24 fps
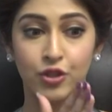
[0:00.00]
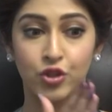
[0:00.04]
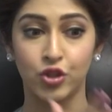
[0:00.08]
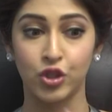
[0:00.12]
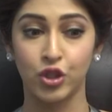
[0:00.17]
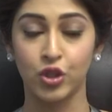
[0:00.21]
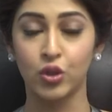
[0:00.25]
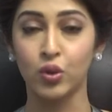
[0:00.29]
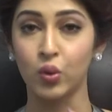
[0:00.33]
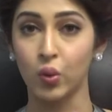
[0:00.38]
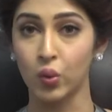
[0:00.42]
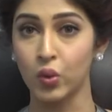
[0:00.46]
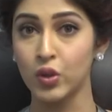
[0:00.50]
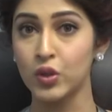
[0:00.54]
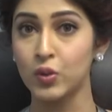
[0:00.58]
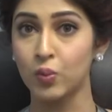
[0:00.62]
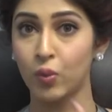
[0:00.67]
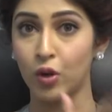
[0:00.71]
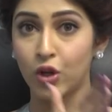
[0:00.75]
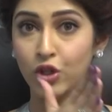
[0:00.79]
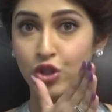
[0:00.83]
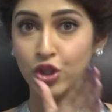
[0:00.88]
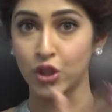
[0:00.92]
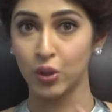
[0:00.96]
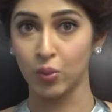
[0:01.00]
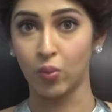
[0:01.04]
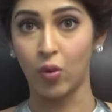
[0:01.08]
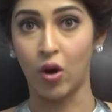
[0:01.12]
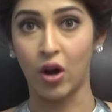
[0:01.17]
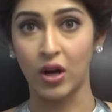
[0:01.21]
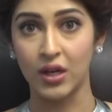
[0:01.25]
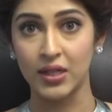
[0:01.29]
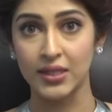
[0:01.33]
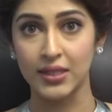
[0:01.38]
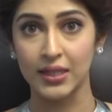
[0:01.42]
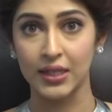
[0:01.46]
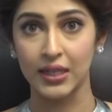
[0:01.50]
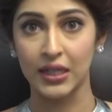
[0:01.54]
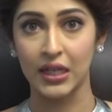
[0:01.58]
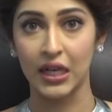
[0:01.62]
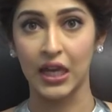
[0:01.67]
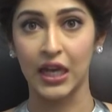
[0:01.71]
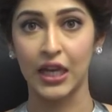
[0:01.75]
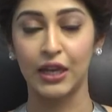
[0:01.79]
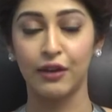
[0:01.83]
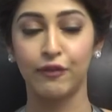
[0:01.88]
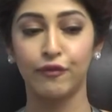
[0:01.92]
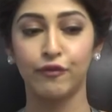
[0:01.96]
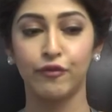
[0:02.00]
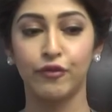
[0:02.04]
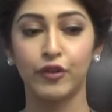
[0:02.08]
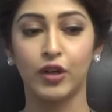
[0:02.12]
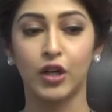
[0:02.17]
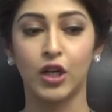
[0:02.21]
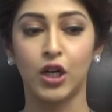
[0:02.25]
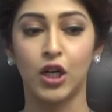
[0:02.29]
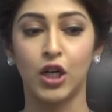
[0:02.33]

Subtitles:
She knows what she wants in life.